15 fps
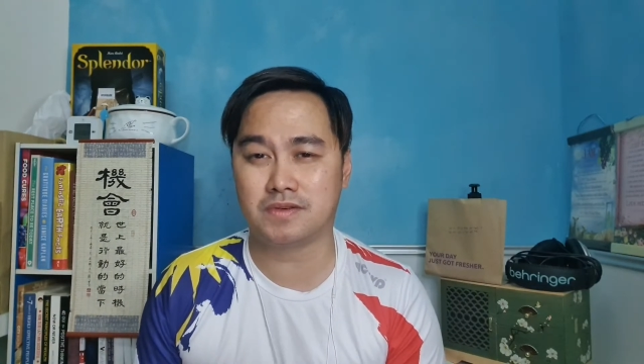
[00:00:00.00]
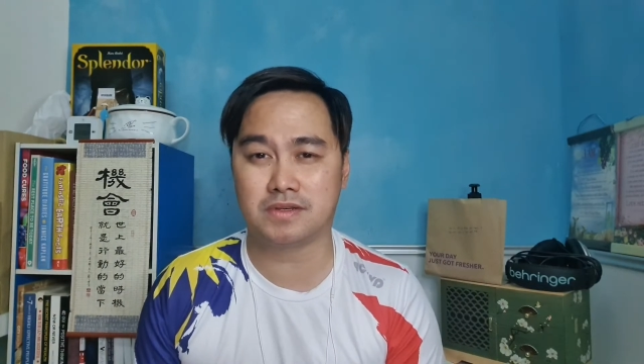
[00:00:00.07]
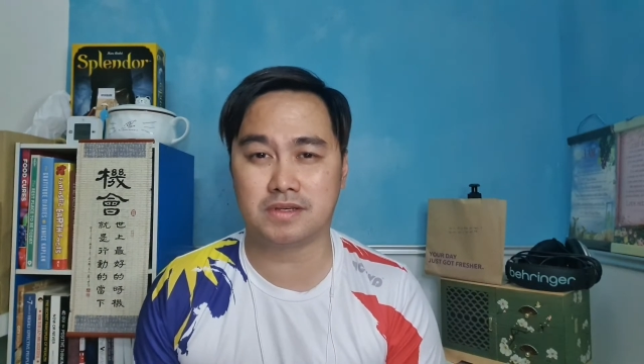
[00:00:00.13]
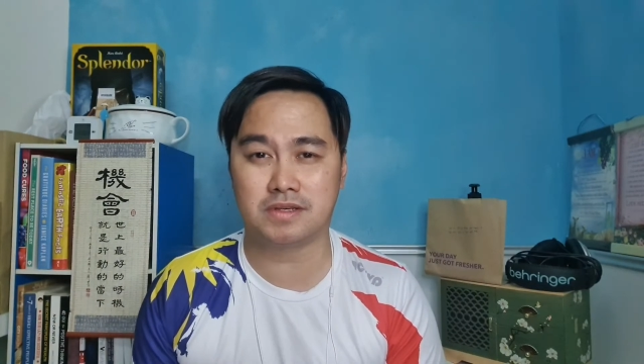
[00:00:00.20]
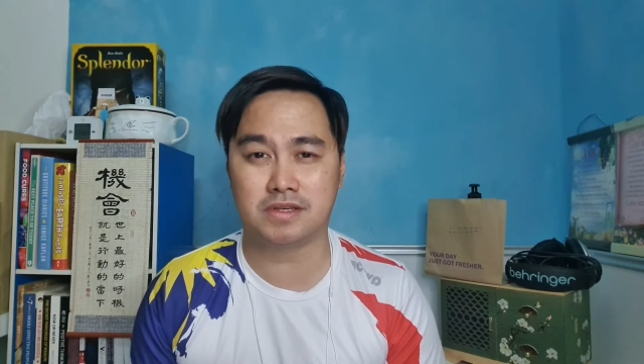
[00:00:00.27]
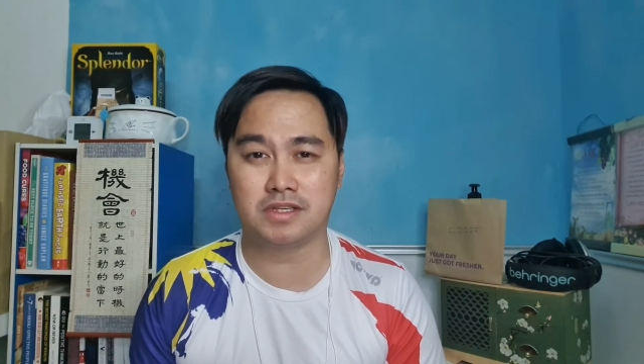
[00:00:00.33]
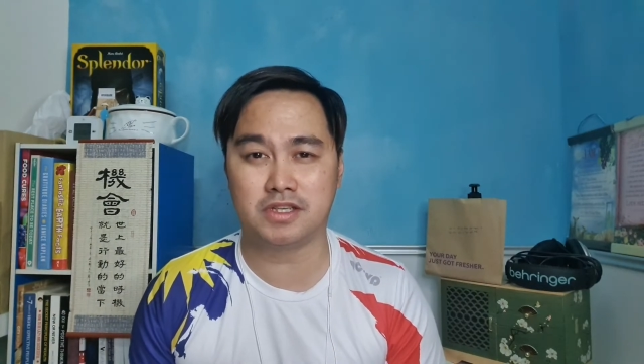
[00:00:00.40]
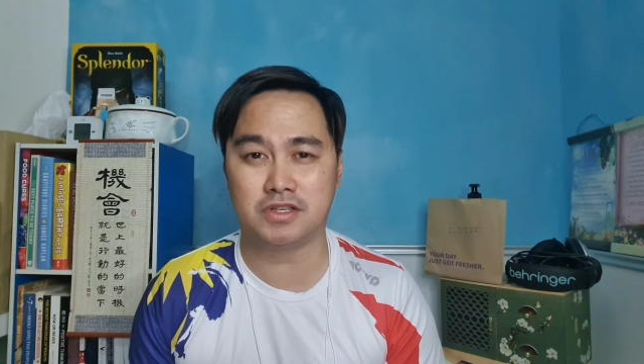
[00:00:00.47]

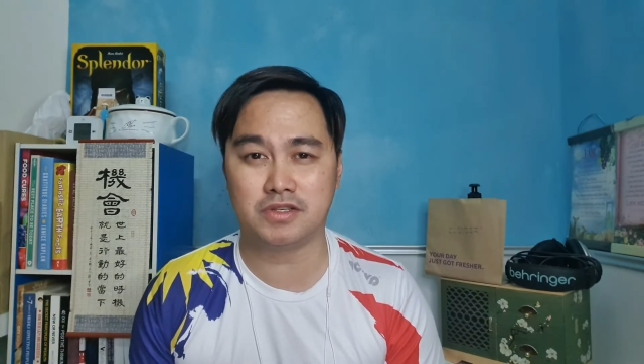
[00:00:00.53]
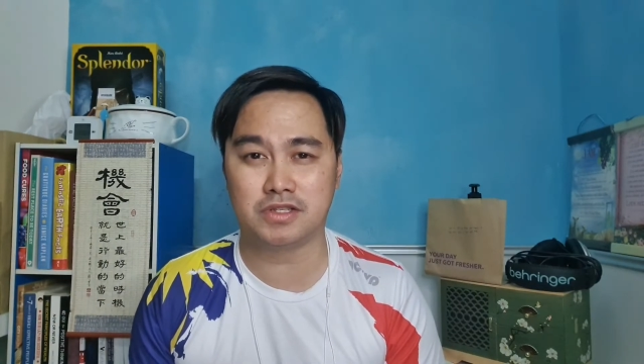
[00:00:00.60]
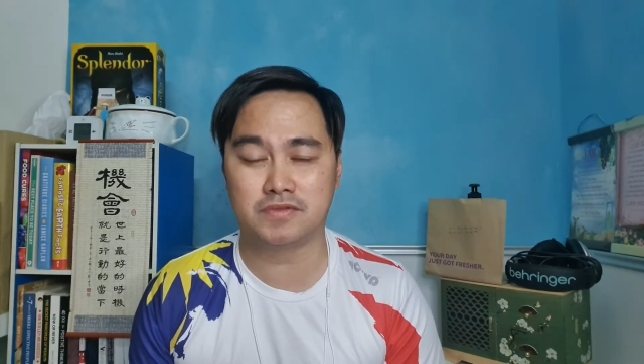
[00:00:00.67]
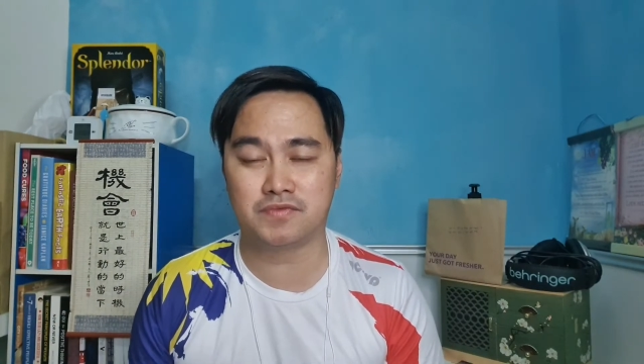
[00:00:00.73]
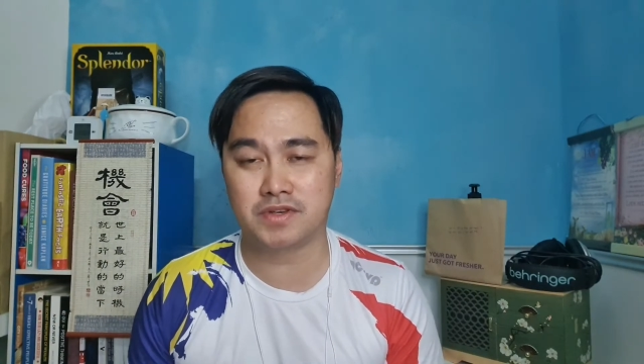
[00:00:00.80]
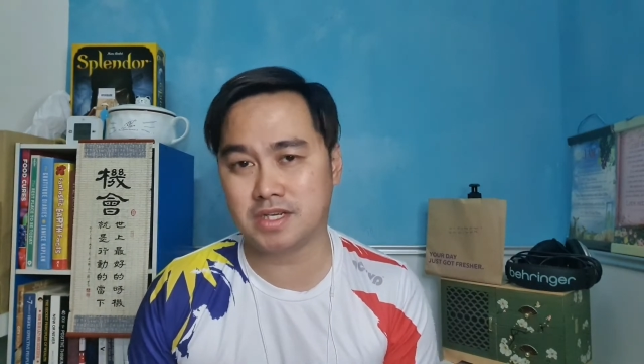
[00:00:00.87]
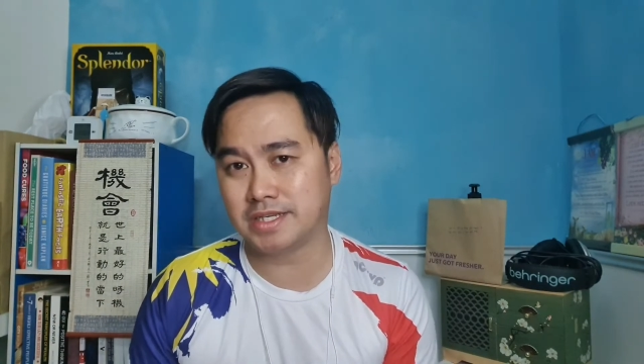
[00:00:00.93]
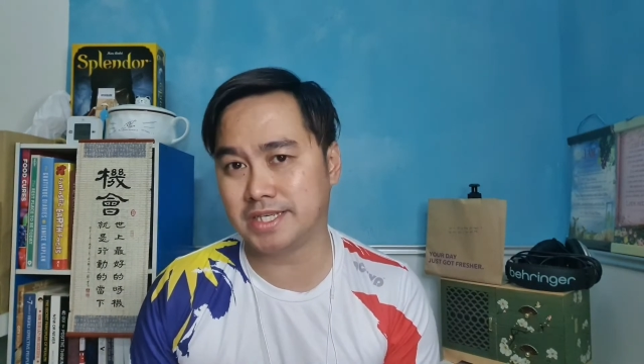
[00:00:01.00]
her
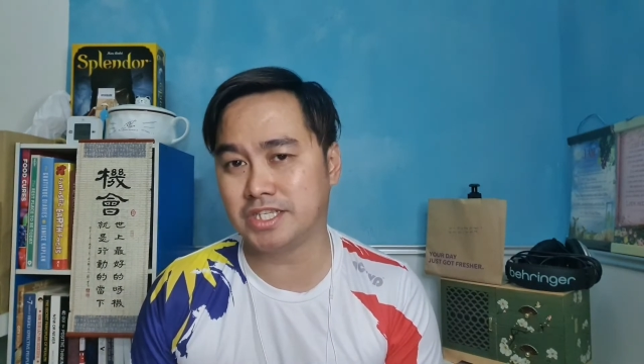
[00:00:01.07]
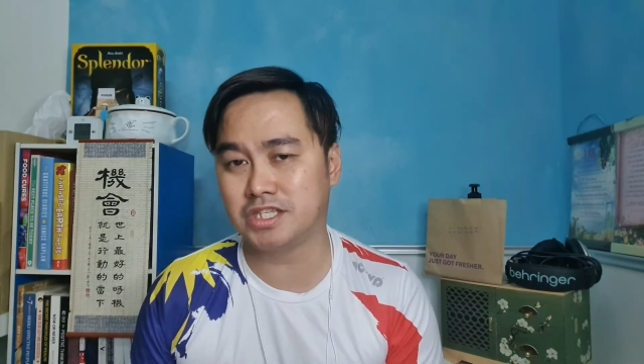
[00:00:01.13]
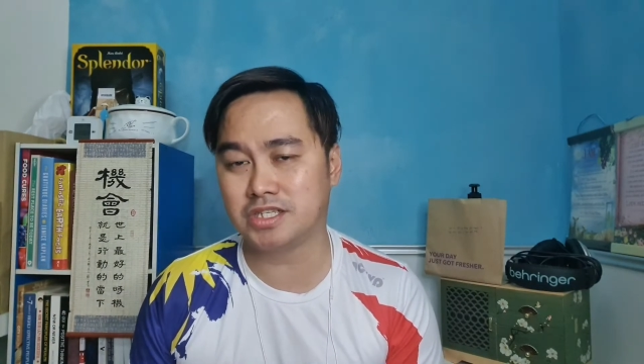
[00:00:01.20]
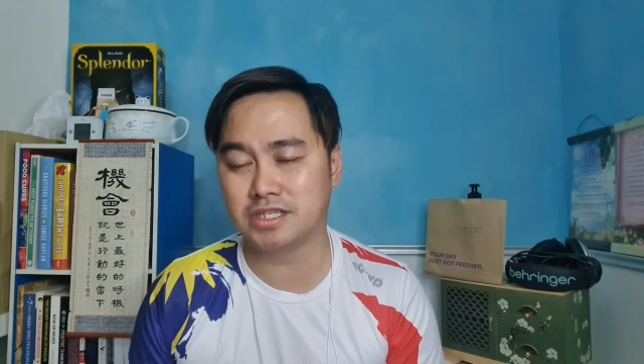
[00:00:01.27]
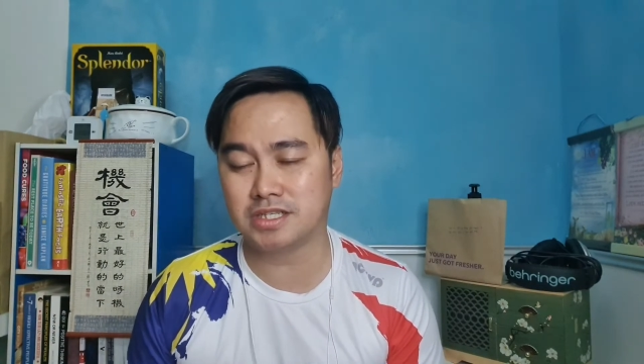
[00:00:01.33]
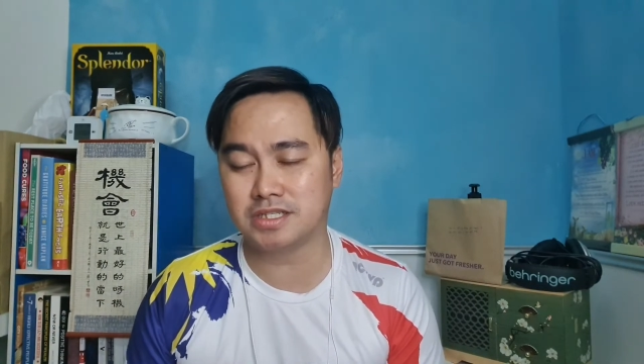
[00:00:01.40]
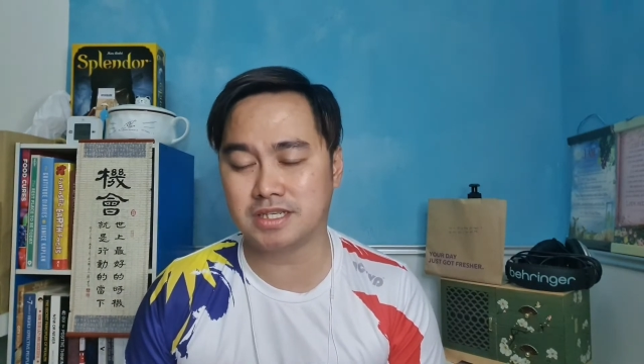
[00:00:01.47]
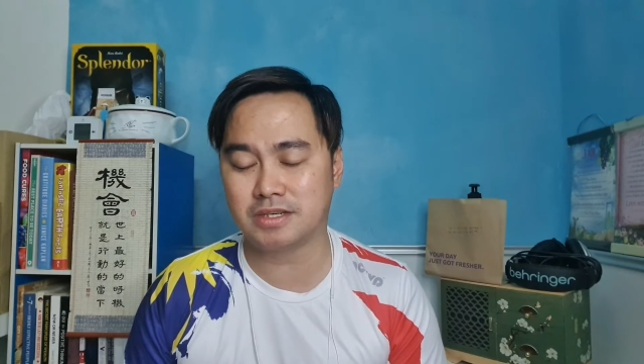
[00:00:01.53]
used
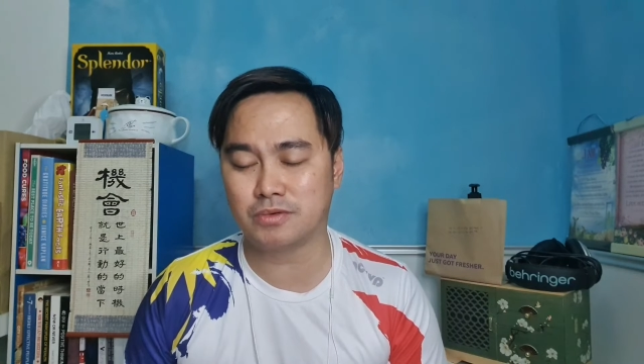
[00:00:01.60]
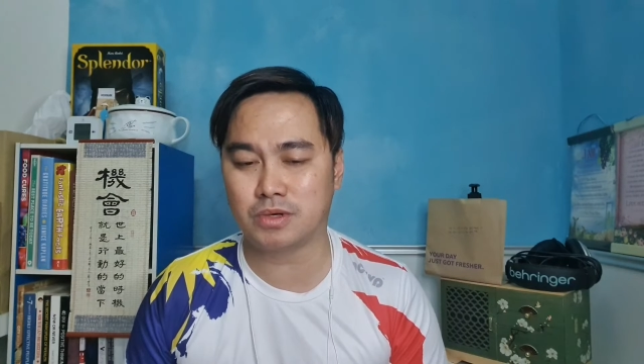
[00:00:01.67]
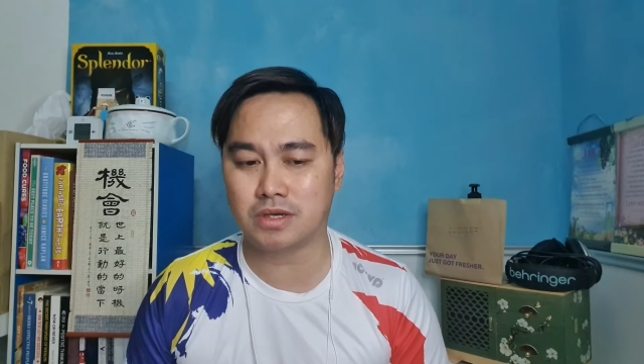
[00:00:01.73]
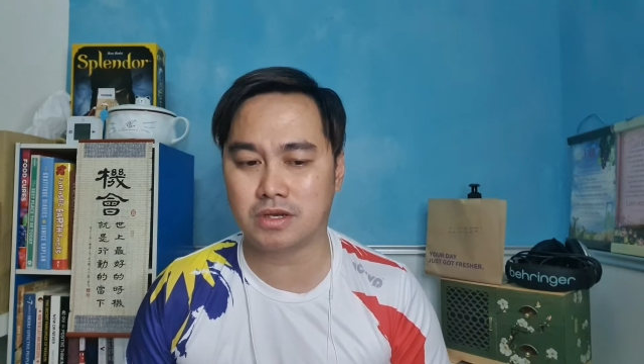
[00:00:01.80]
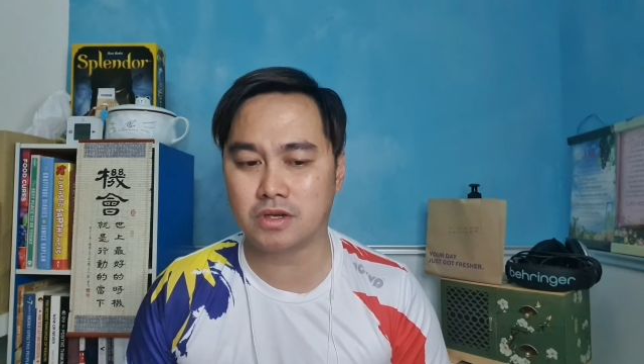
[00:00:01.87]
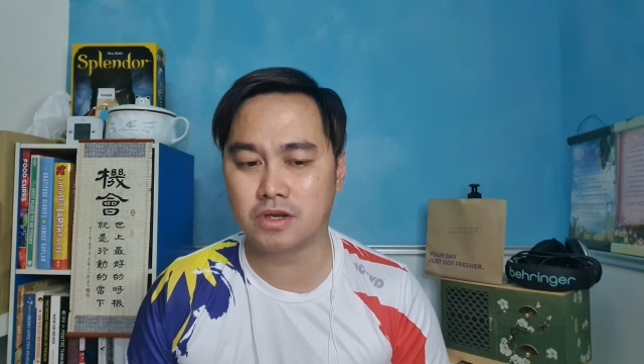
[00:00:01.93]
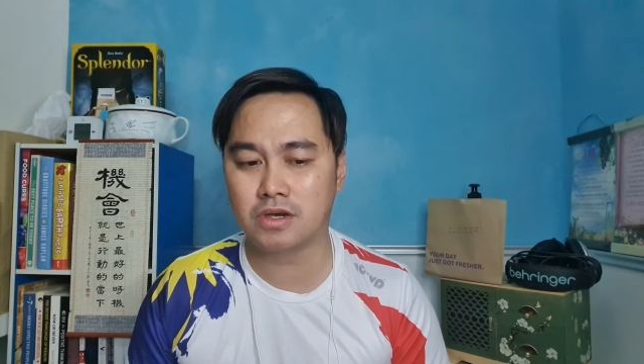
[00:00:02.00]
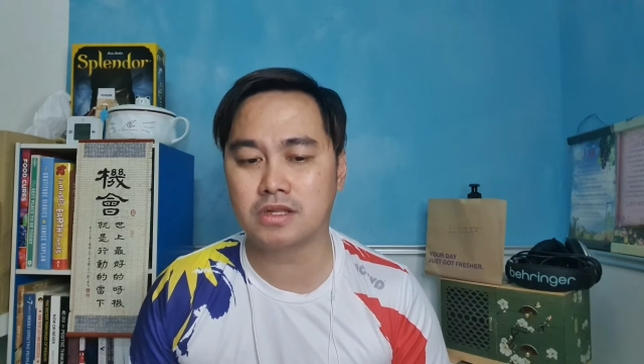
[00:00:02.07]
furnitures and
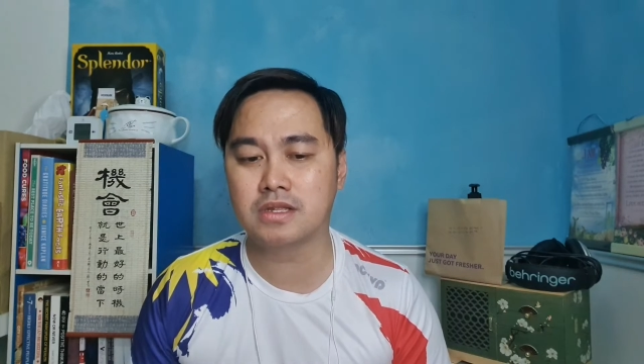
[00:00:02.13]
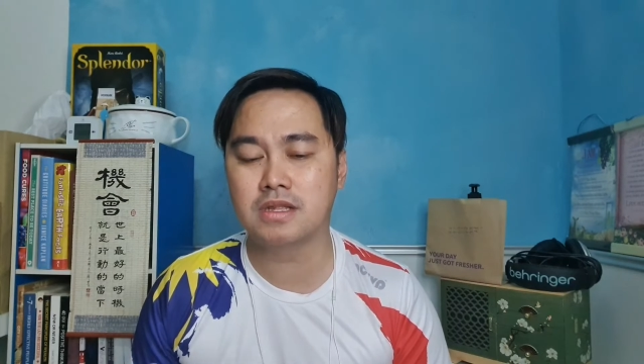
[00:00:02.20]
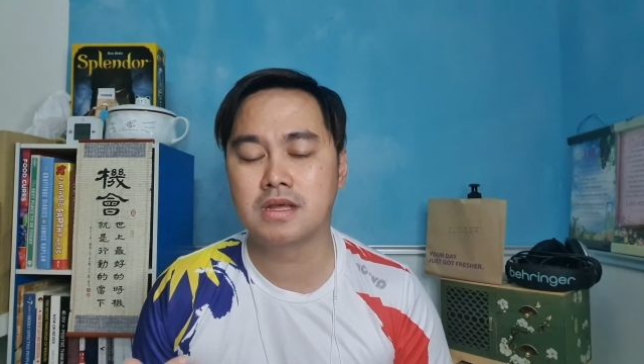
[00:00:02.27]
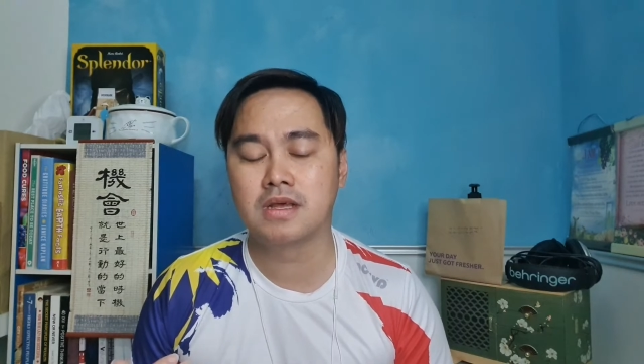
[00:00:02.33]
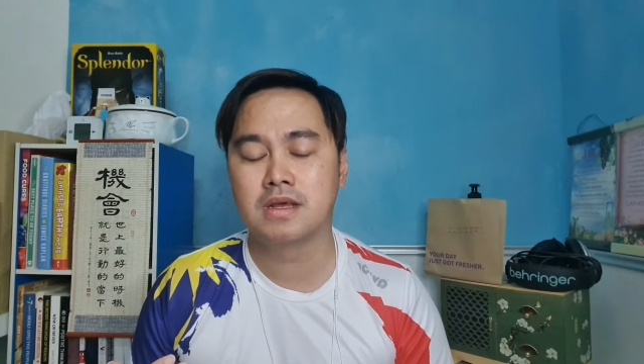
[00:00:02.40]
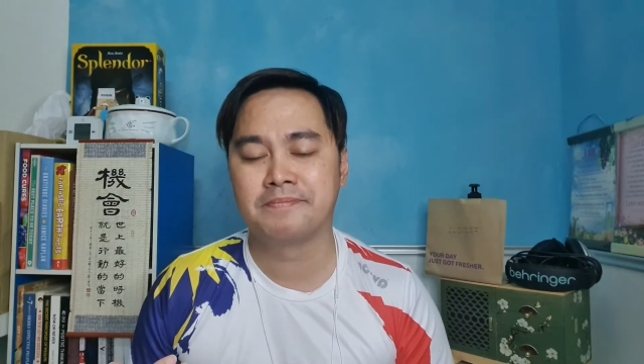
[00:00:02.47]
whatnot,